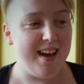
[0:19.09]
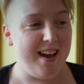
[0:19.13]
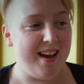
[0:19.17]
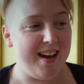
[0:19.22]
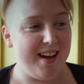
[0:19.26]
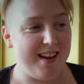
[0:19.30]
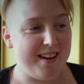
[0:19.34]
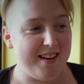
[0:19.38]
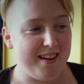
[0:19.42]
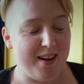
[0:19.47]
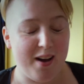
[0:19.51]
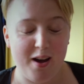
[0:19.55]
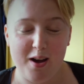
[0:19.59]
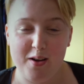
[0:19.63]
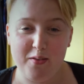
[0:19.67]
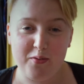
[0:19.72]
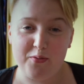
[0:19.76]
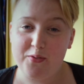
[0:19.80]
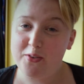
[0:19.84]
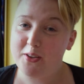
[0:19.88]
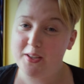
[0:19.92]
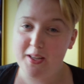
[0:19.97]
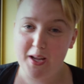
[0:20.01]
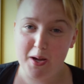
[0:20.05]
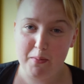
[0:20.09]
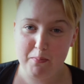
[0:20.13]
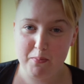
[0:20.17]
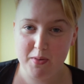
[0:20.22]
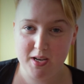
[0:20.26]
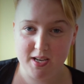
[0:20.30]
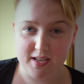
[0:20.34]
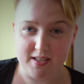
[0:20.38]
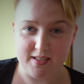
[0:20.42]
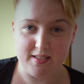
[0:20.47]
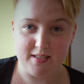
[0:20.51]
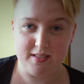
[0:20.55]
And I feel
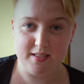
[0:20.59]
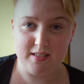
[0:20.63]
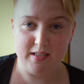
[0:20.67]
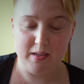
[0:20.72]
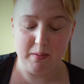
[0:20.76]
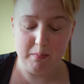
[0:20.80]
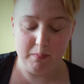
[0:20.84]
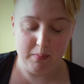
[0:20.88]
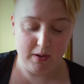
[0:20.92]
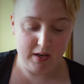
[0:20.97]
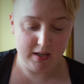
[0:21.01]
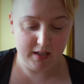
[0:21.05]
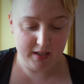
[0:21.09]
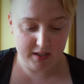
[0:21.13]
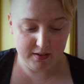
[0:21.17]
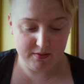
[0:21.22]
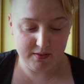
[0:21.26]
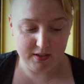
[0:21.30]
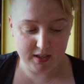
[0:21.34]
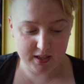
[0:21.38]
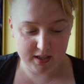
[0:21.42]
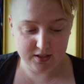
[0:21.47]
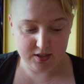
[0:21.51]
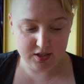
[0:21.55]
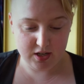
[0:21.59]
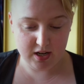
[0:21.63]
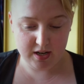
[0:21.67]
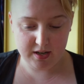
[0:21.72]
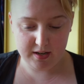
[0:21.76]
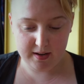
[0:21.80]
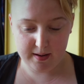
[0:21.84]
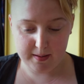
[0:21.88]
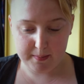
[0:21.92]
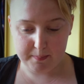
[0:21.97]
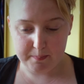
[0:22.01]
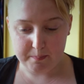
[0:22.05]
amazed by living in
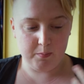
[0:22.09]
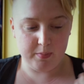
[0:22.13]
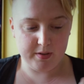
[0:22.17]
China.